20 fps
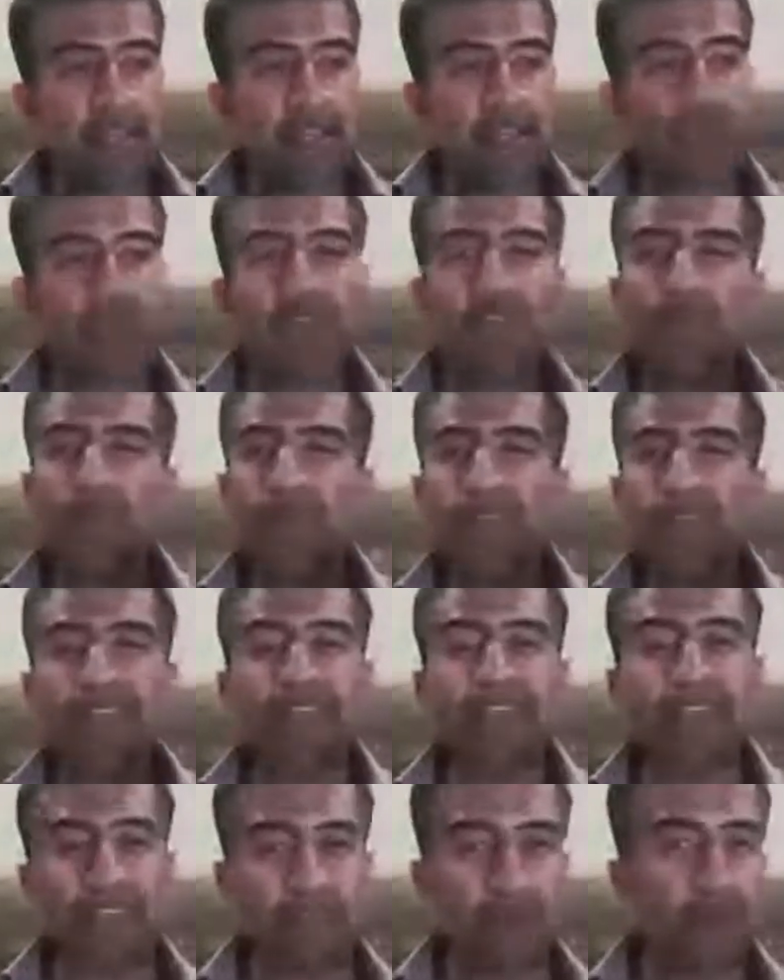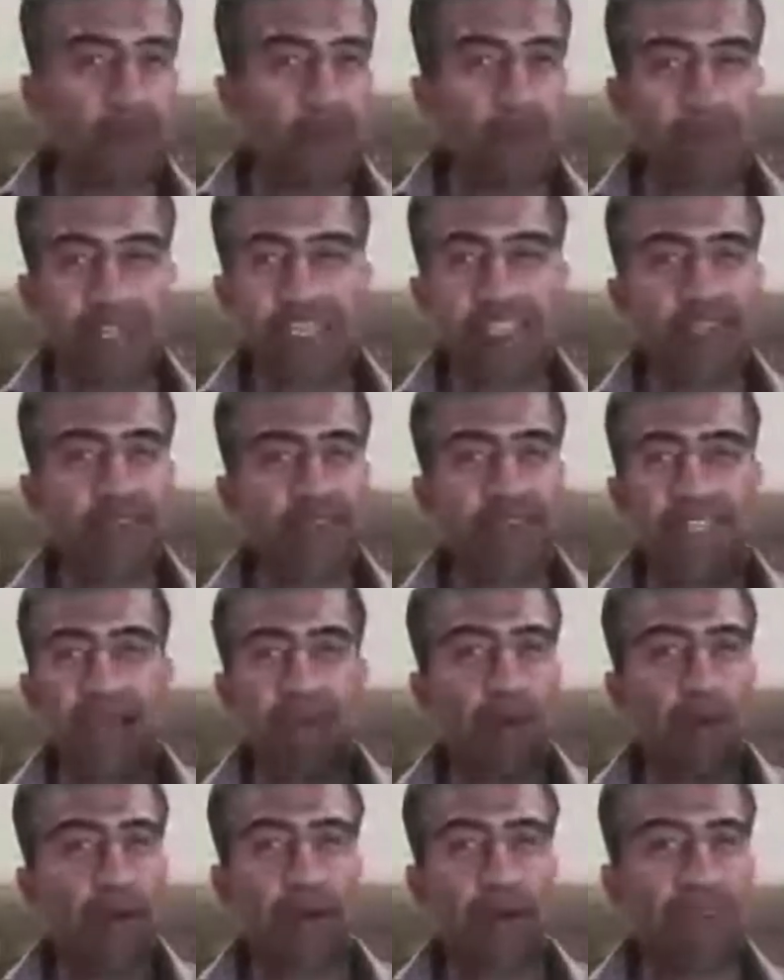Could it be that you're reaching for
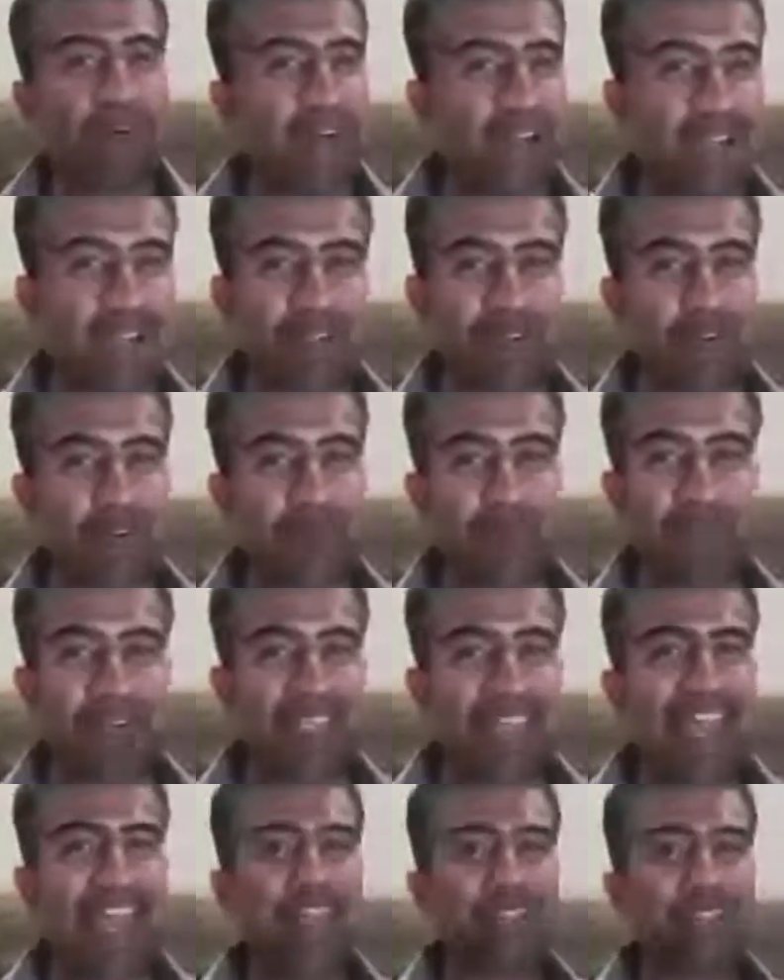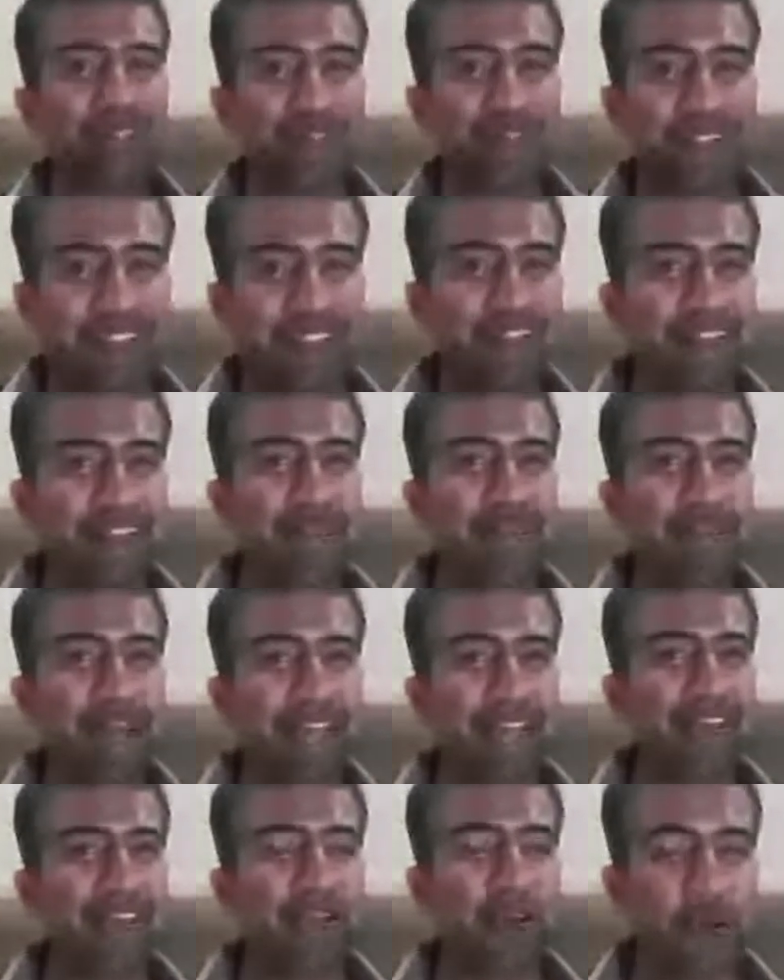that bowl of ice cream or the extra
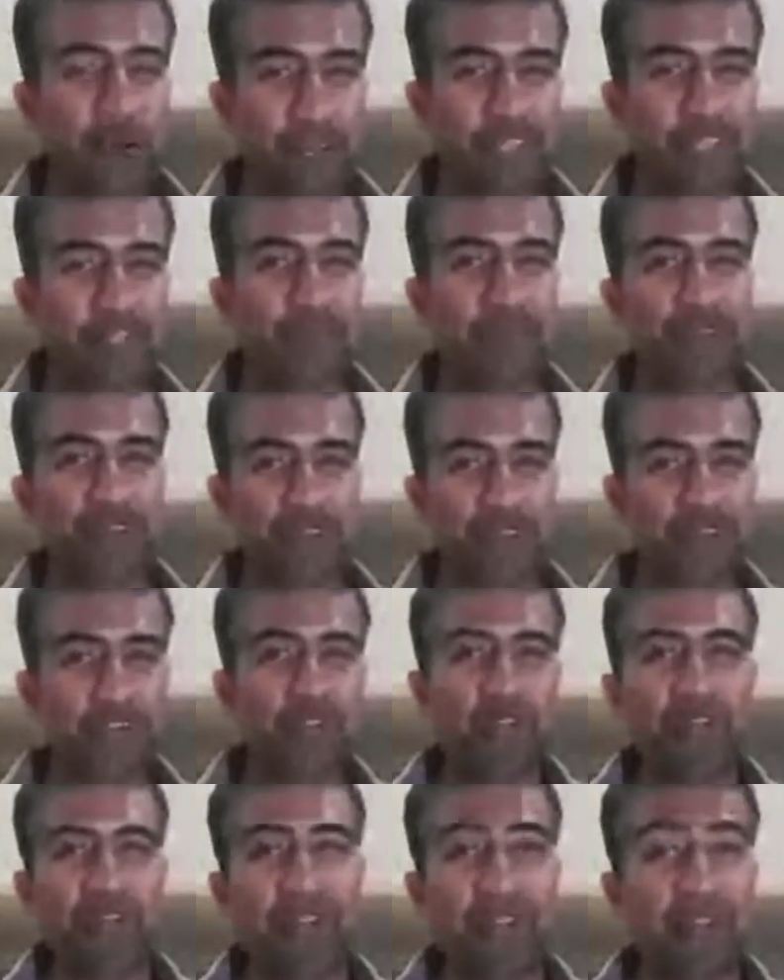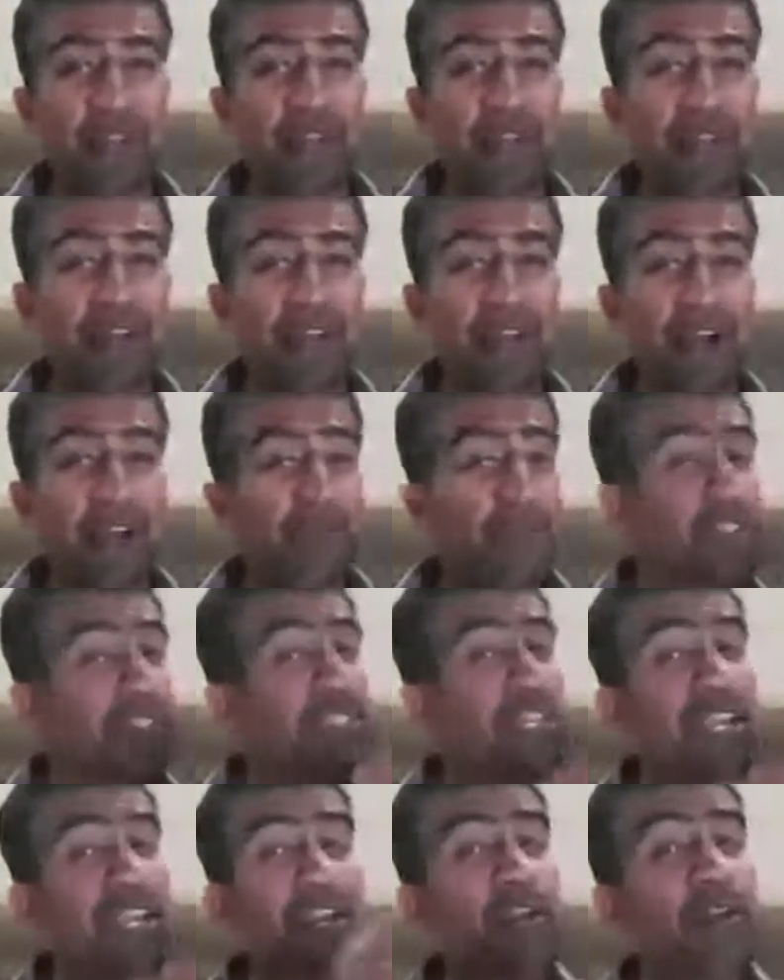pack of crisps or chocolate after
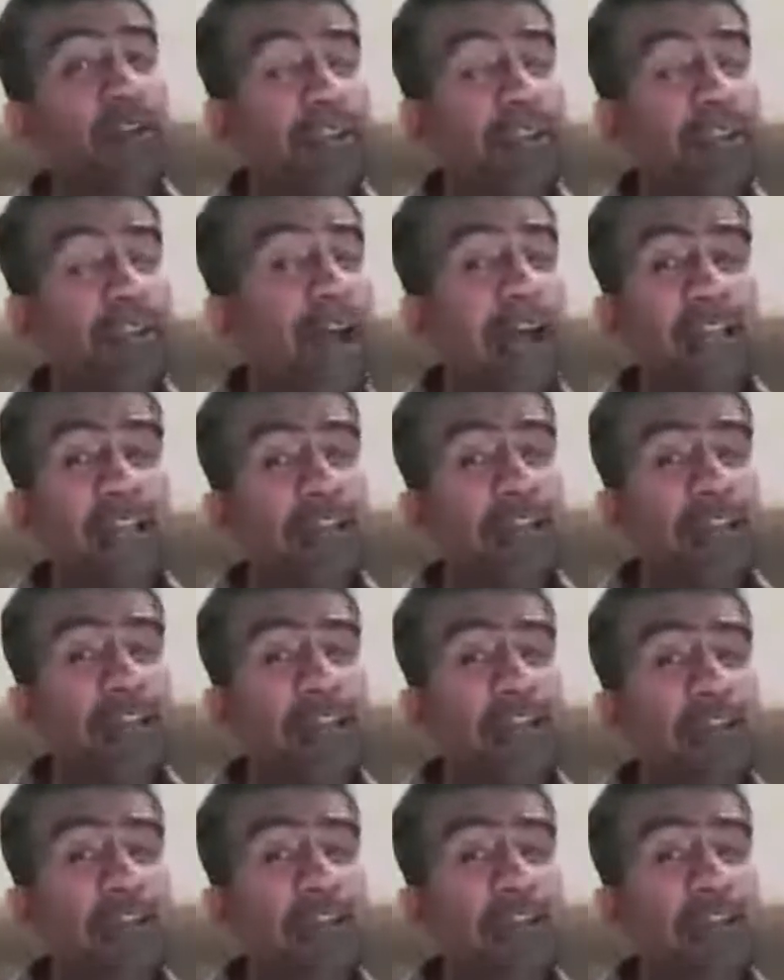10 o'clock at night?